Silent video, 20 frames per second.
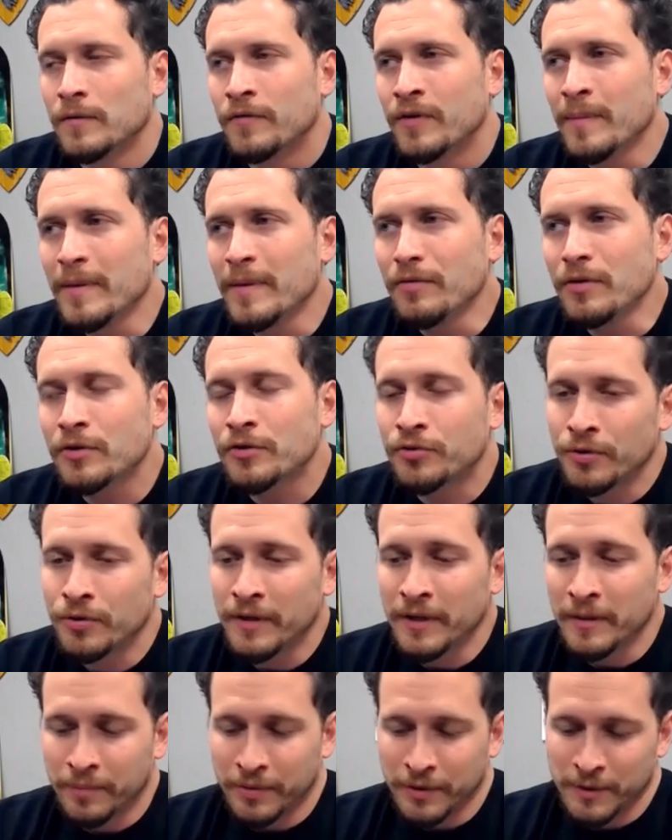From a
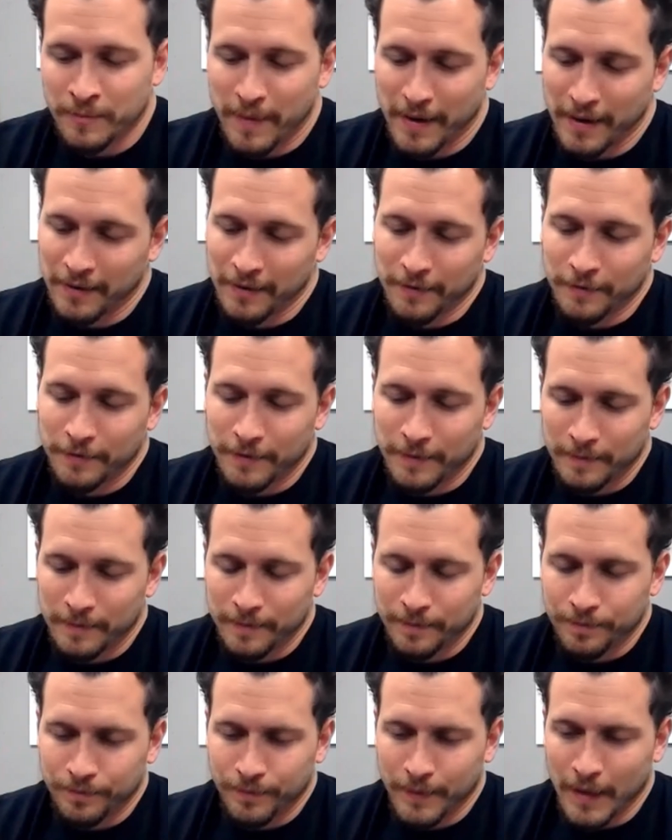recruiting perspective,
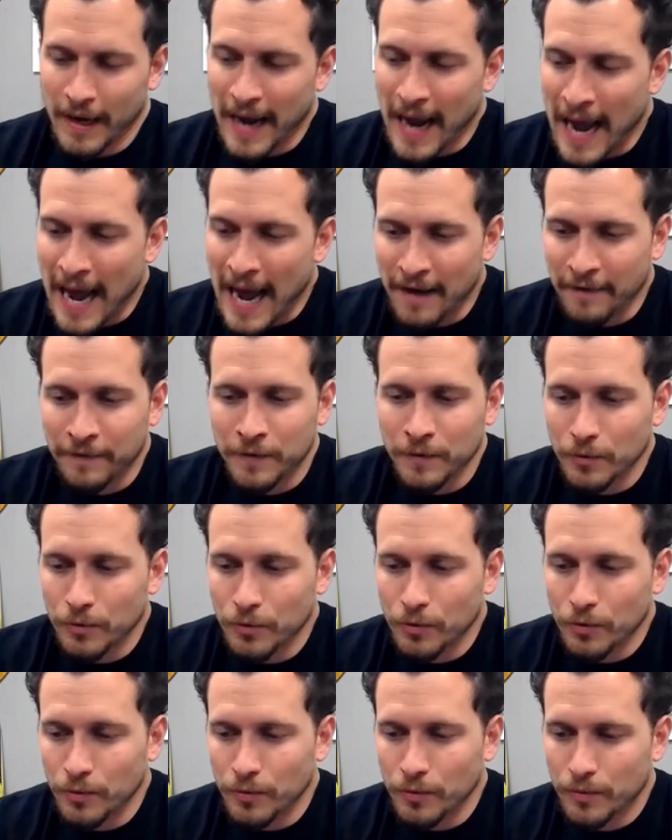I have
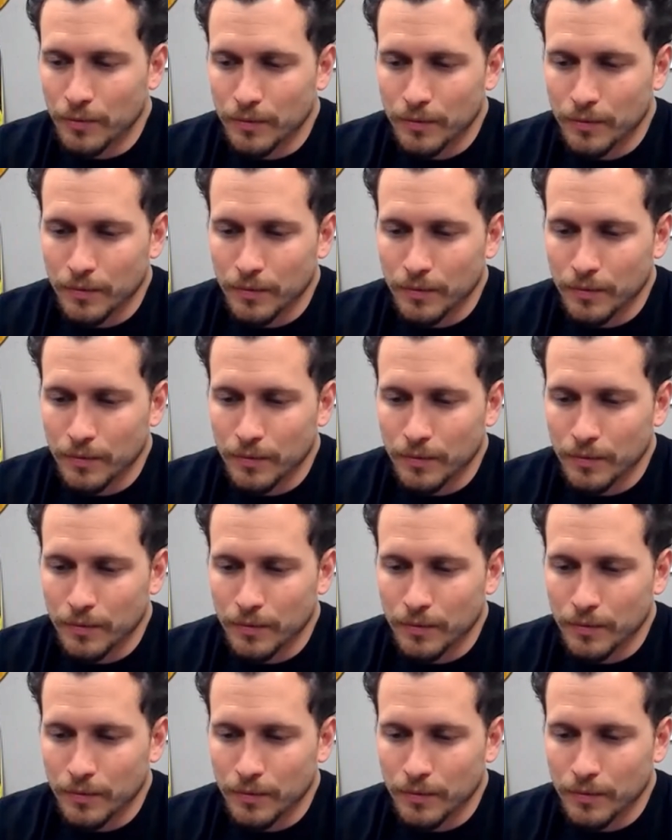to